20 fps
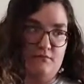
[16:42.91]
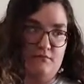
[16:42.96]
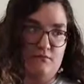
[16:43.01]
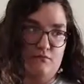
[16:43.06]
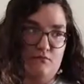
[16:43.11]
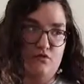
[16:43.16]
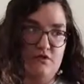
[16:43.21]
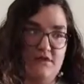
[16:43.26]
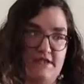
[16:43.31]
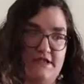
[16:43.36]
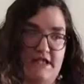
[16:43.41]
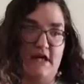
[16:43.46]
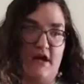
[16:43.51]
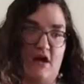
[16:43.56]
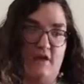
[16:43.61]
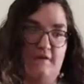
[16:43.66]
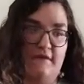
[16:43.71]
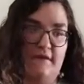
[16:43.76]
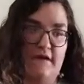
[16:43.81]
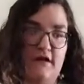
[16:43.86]
will stay
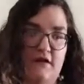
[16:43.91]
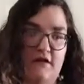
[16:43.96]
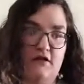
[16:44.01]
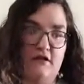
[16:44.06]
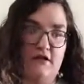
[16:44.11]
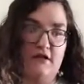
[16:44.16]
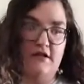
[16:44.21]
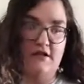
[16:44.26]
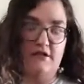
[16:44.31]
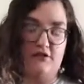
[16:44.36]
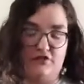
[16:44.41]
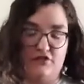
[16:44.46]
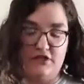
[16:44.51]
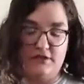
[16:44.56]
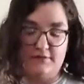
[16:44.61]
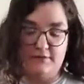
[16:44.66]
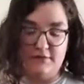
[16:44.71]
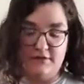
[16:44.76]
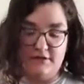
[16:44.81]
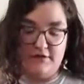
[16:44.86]
on there and it'll chip
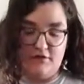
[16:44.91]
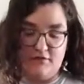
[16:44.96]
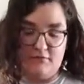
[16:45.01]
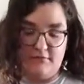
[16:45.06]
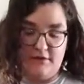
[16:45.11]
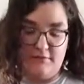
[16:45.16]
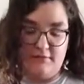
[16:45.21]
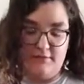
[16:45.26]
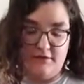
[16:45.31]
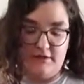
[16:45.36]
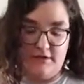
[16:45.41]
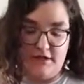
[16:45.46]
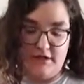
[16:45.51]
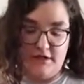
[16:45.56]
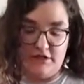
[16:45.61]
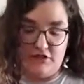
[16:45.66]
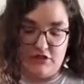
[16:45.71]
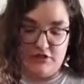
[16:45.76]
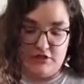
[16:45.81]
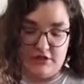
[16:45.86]
a little bit, but it
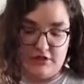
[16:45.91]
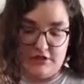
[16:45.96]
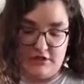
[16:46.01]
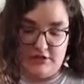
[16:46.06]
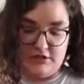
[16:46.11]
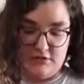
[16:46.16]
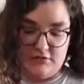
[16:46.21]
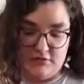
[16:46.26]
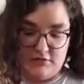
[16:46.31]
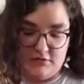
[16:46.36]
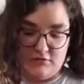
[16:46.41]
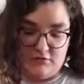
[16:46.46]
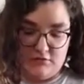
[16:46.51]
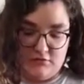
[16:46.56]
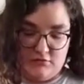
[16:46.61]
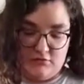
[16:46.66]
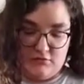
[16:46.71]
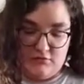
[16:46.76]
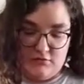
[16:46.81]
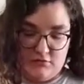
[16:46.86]
shouldn't,
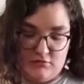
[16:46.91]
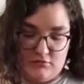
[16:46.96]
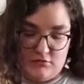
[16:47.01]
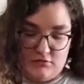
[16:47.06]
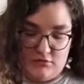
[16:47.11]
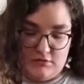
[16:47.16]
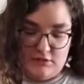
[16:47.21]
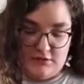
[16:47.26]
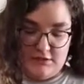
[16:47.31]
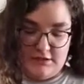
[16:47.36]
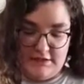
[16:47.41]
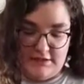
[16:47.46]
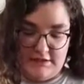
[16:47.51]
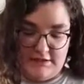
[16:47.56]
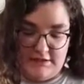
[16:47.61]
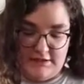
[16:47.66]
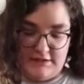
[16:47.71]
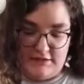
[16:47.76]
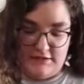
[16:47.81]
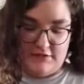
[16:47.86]
unless
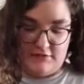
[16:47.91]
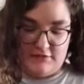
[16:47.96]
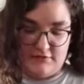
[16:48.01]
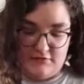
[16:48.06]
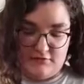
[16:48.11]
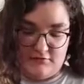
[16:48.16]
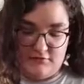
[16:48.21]
they're